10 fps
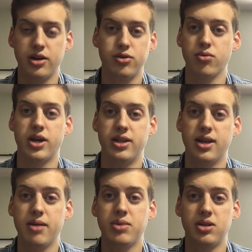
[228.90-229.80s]
grade
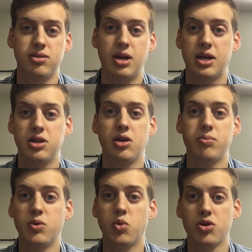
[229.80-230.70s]
them, and they'll
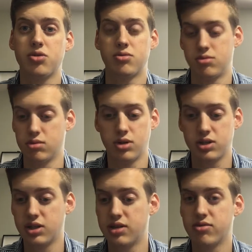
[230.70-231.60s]
be worth a
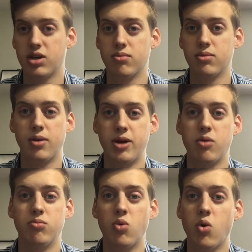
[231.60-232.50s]
significant
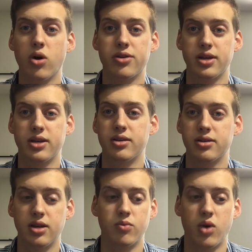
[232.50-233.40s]
amount more
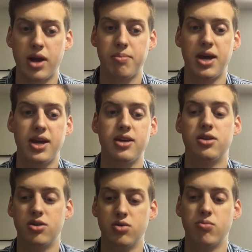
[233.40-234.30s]
than what I paid
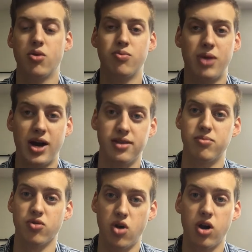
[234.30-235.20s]
to both buy the
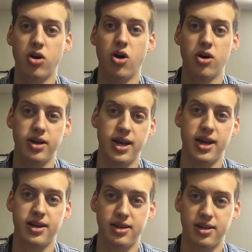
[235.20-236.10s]
Bara card
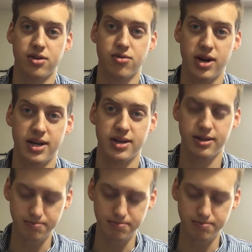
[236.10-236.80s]
and get it graded.